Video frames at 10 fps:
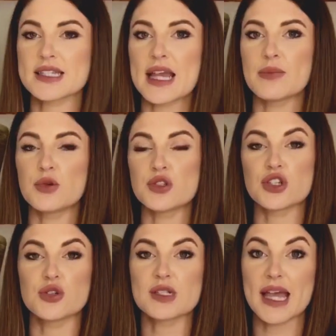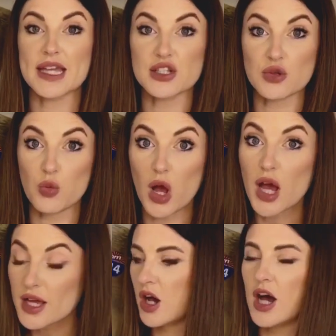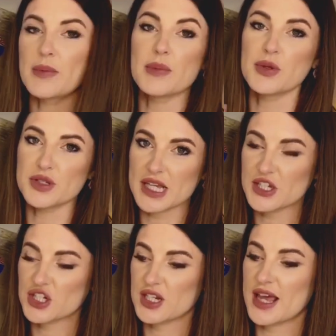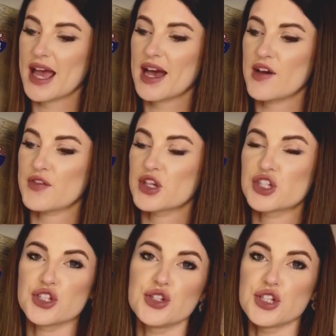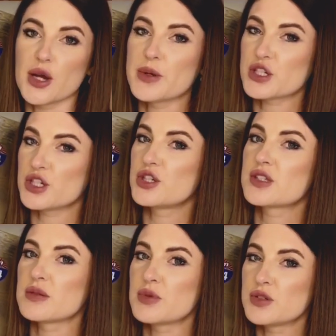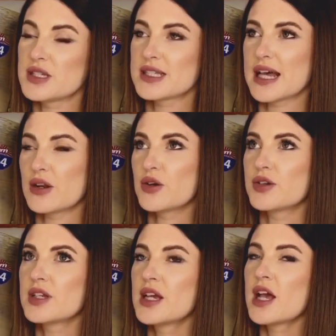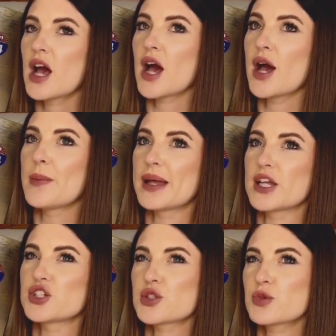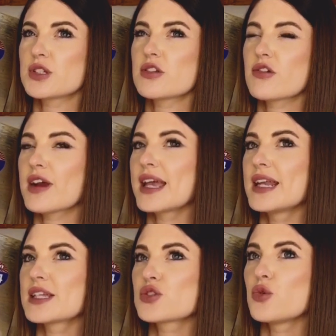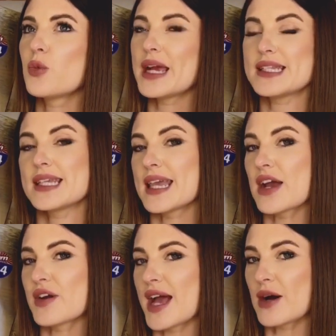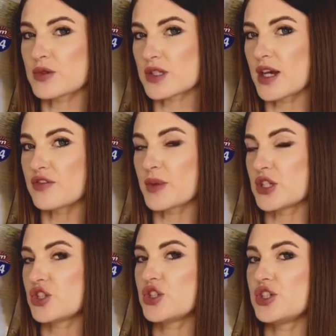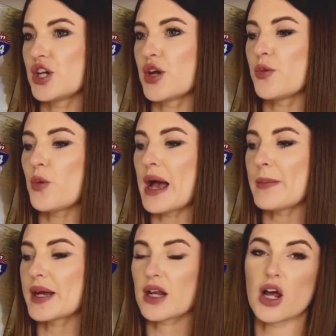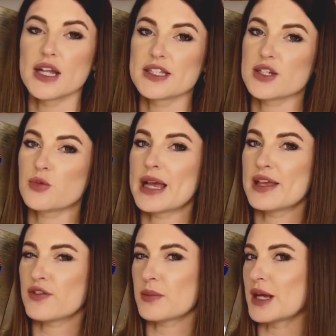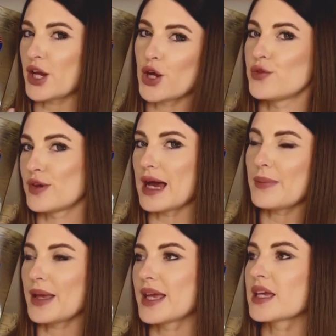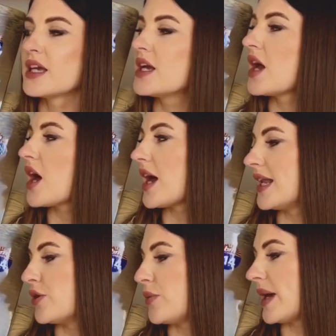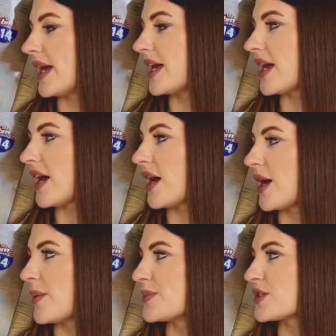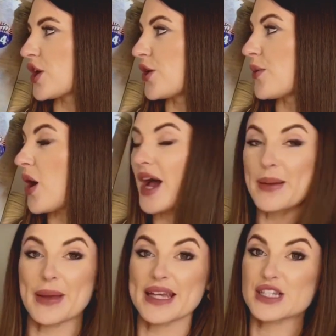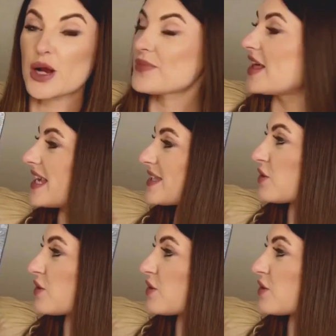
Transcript: table to take to work. I'm a beautician I have a studio which I use as a beauty salon um, and I just wanted to create a little waiting area outside of my studio where my clients could wait if I'm like overlapping a little bit. Um, so I picked up this,